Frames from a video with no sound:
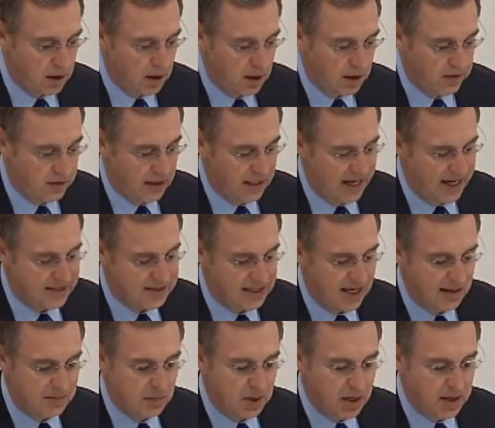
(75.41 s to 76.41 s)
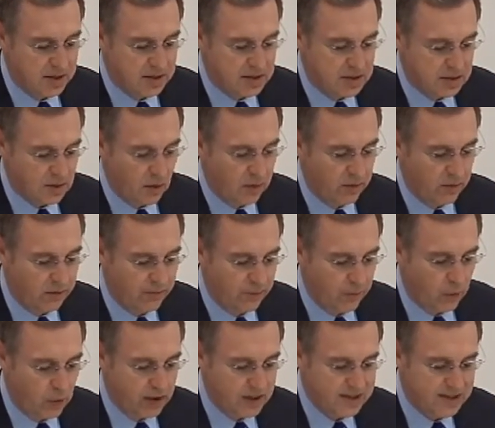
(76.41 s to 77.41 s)
In the last 8 months, over
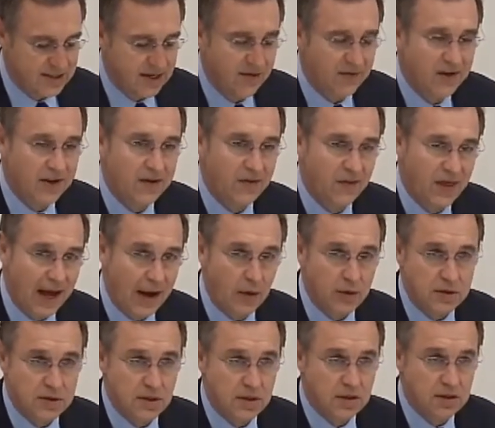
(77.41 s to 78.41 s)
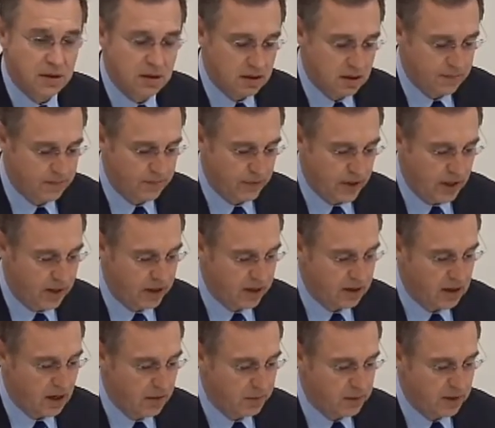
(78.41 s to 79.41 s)
47,000
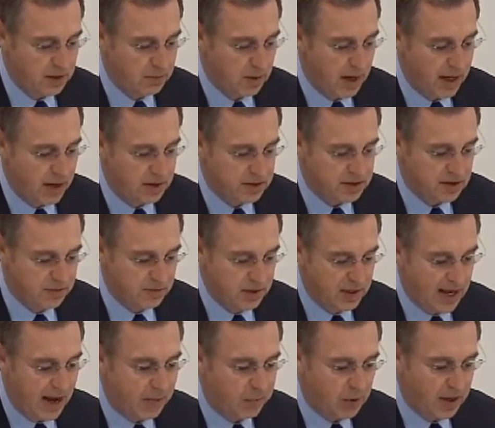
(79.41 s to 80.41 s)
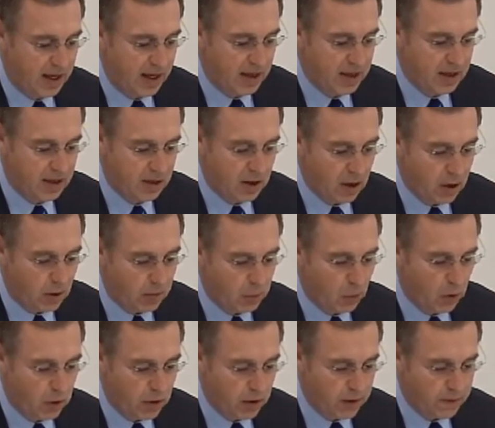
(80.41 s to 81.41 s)
unaccompanied minors have been apprehended at our
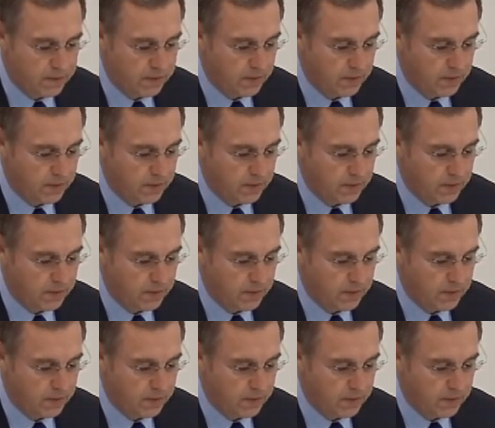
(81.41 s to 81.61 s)
border.